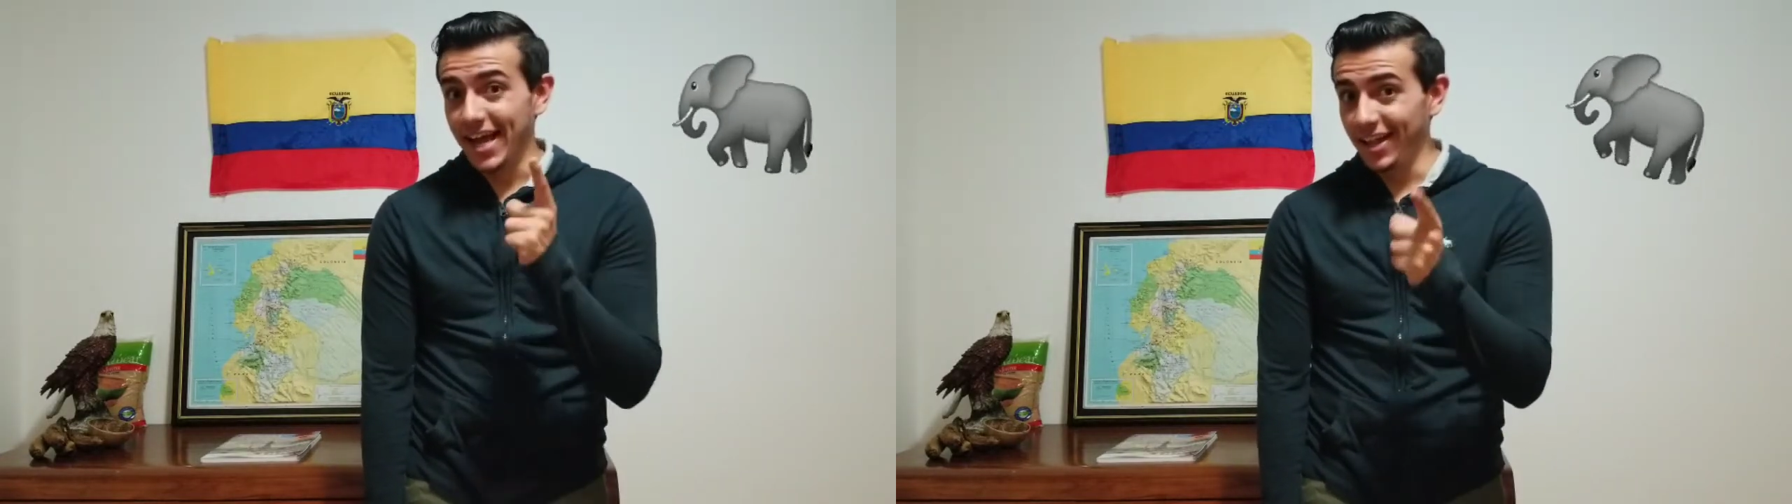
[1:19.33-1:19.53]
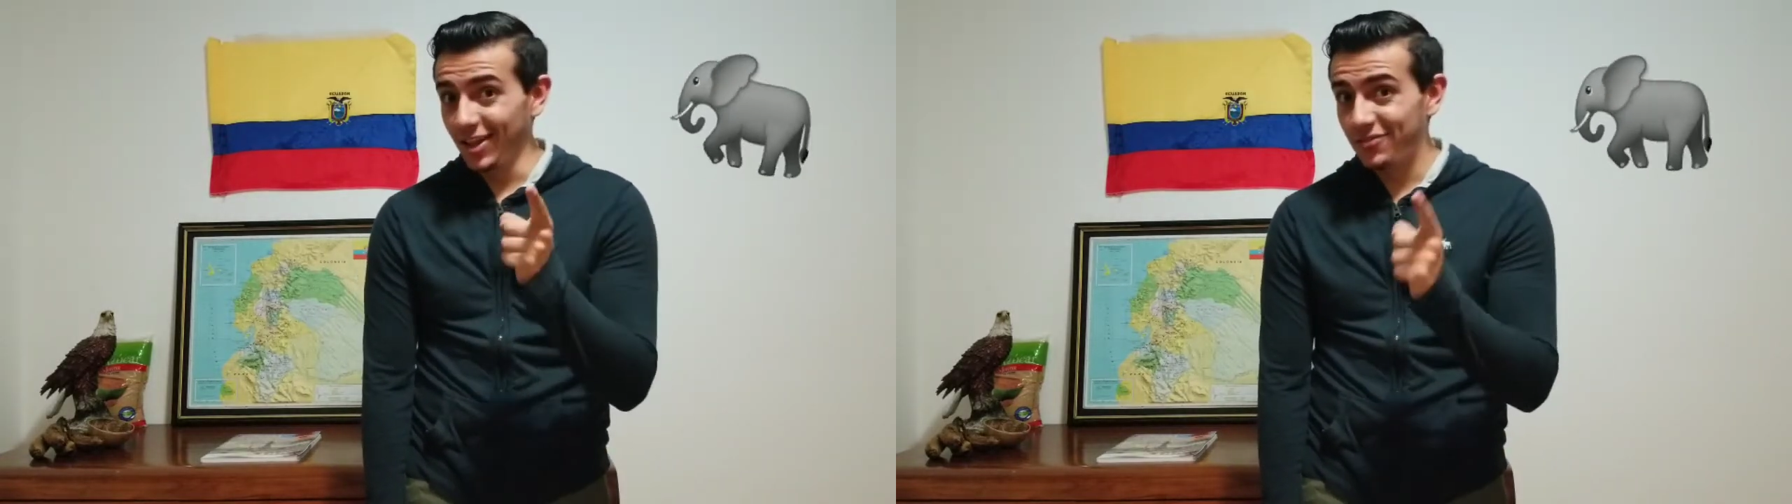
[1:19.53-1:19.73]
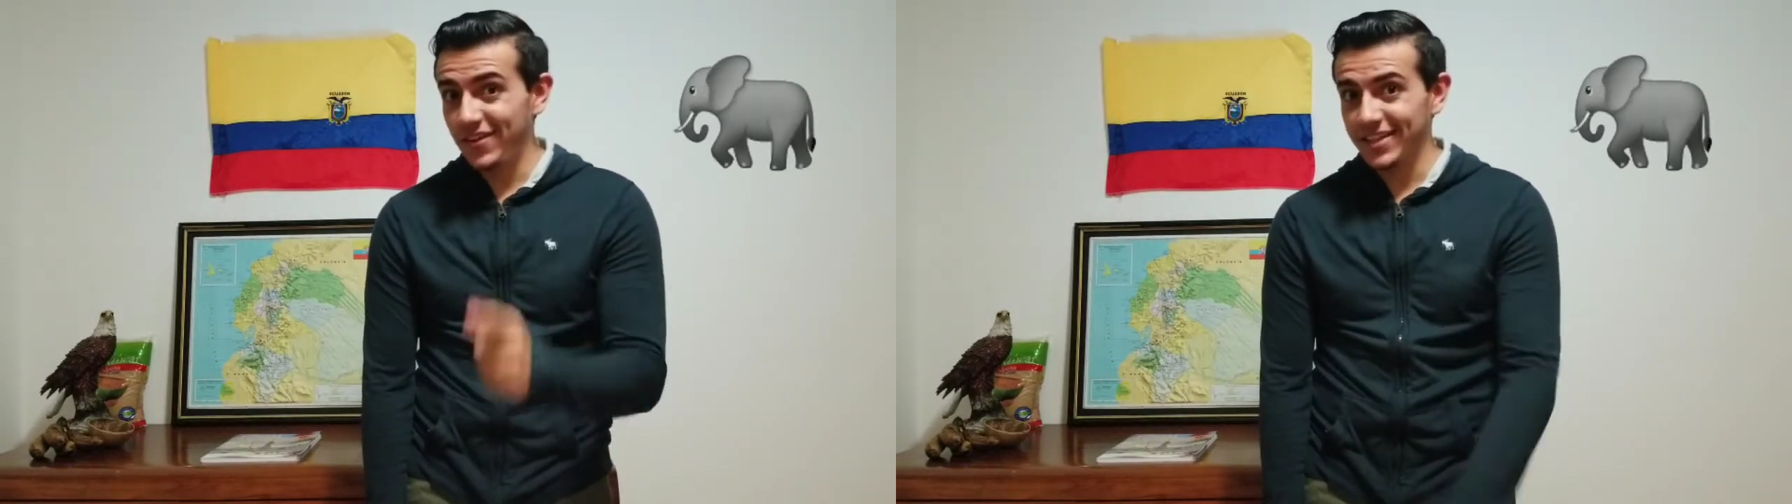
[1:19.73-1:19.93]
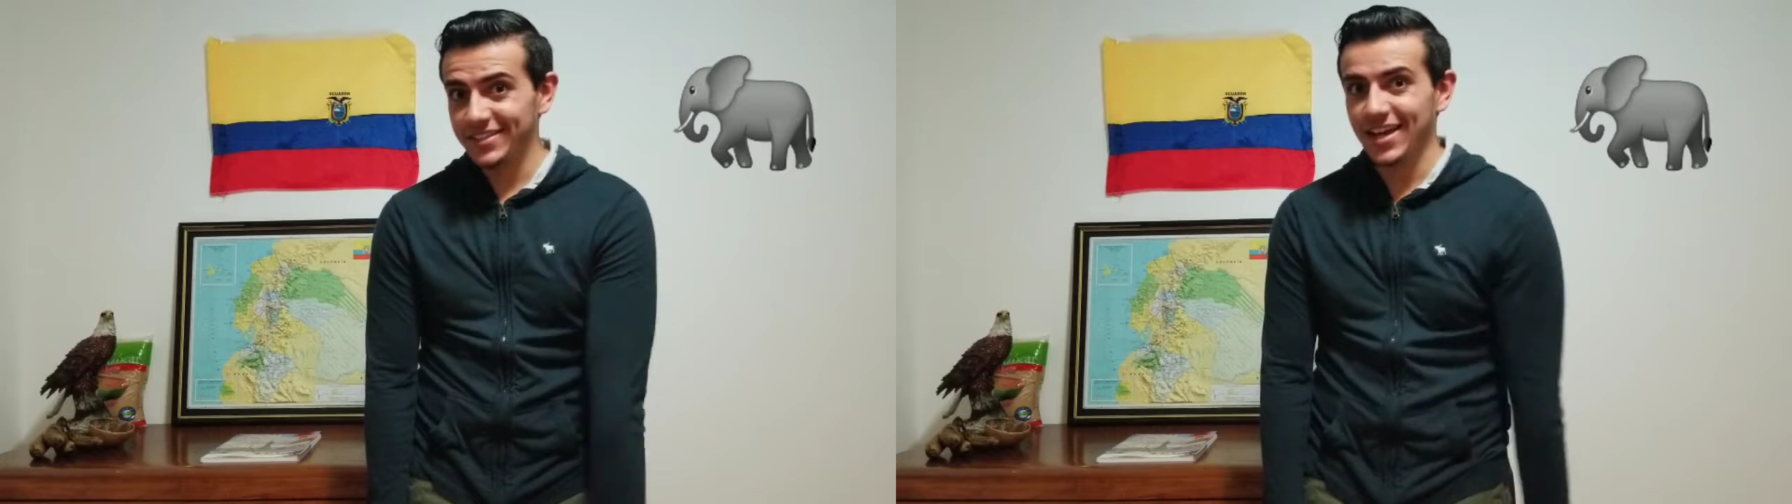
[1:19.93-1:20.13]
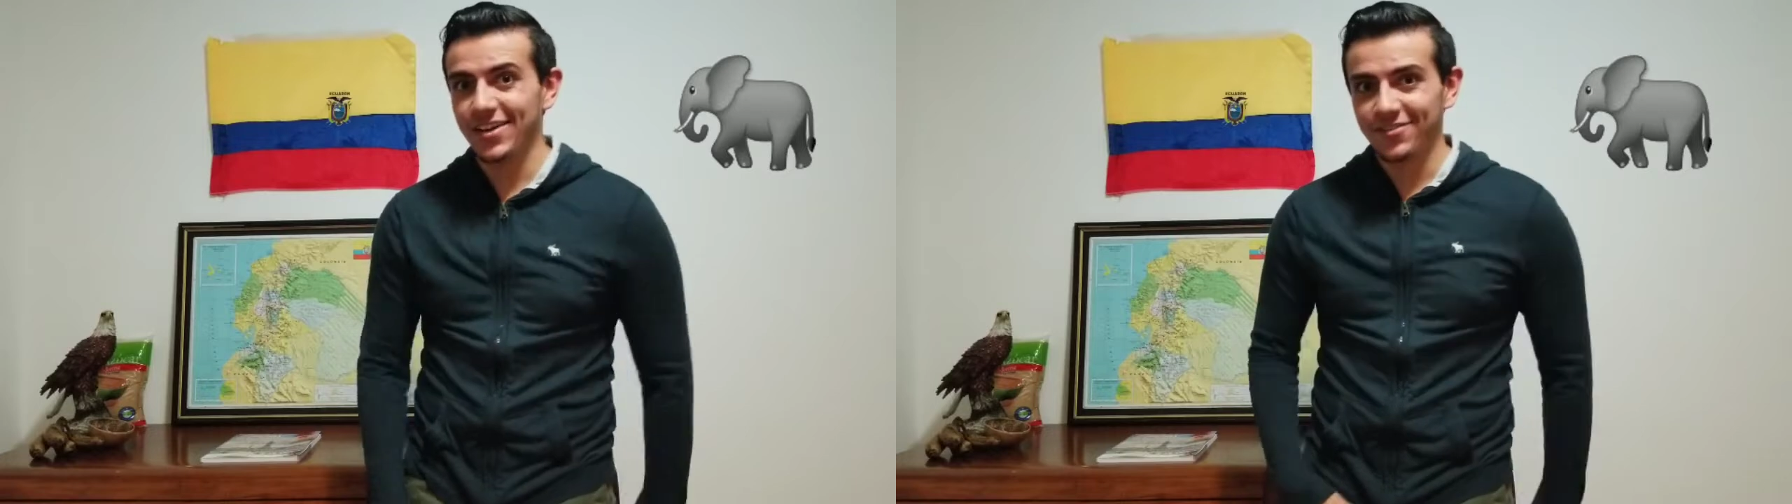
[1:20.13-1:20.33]
elephant
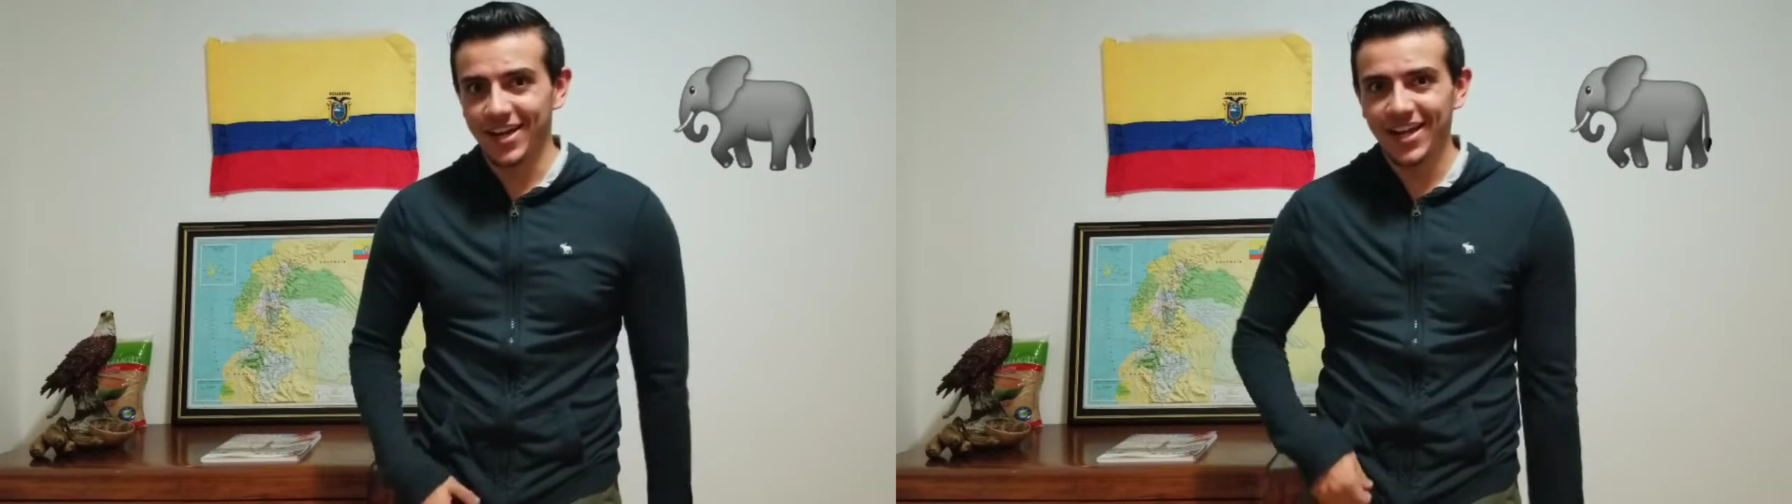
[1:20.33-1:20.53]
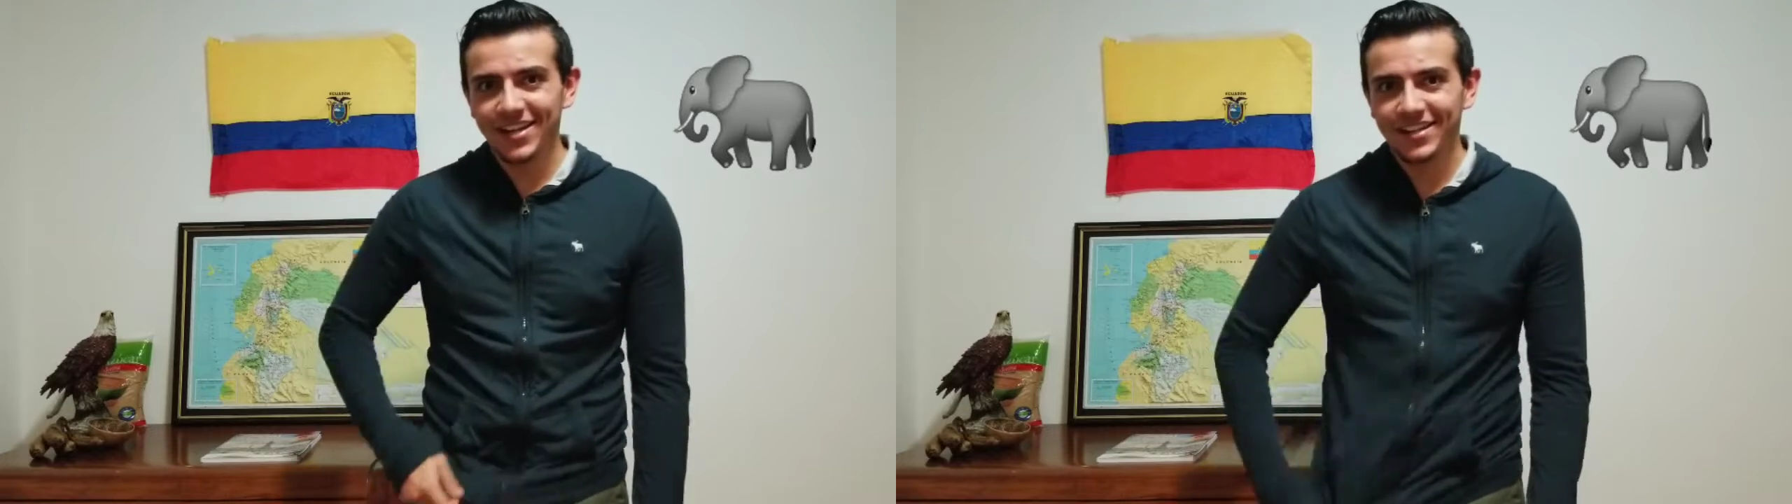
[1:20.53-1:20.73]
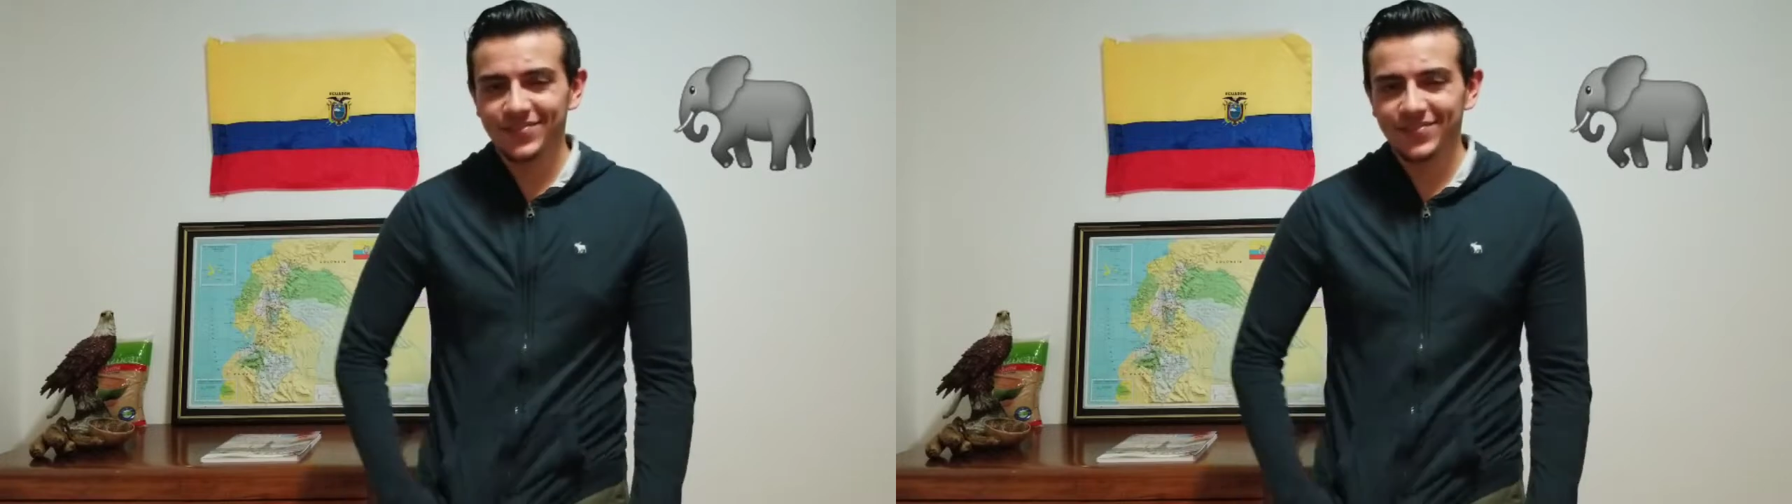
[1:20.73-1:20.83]
sound, right?